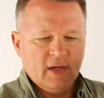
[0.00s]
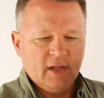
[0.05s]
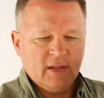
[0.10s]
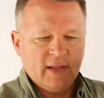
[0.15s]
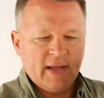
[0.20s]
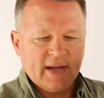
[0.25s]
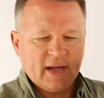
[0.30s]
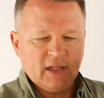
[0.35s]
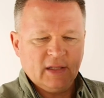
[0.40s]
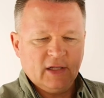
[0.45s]

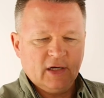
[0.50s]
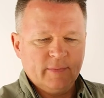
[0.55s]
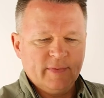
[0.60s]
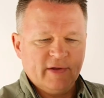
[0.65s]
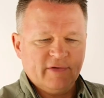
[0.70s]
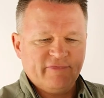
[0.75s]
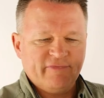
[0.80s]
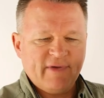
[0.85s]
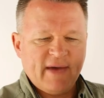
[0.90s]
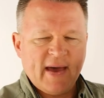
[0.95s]
like a little
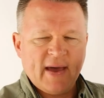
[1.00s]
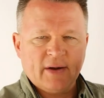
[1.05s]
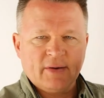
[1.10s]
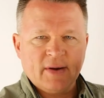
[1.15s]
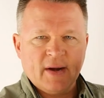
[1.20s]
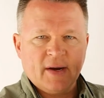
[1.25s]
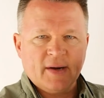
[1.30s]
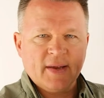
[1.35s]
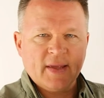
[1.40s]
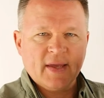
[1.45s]
bit fatter
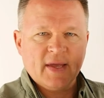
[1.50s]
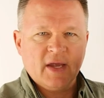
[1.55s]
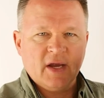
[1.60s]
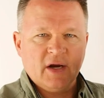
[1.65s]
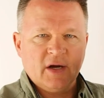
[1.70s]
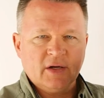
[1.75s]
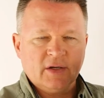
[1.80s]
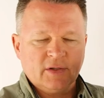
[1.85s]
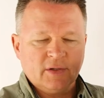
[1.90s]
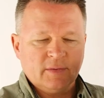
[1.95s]
area
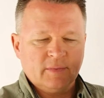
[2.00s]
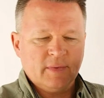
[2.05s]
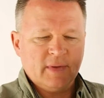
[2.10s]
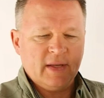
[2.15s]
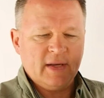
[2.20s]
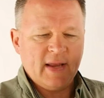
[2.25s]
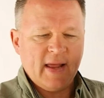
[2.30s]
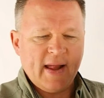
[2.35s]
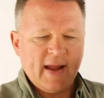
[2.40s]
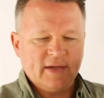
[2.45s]
here to
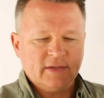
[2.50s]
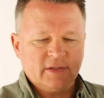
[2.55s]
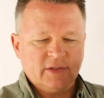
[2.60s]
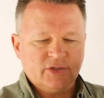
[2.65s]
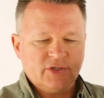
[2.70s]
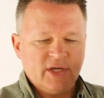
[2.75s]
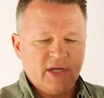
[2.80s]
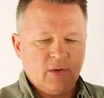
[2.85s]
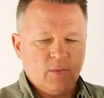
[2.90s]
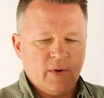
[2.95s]
enhance the
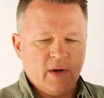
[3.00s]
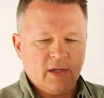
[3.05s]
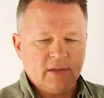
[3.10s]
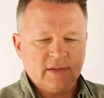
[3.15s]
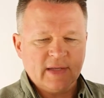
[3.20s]
cheek weld,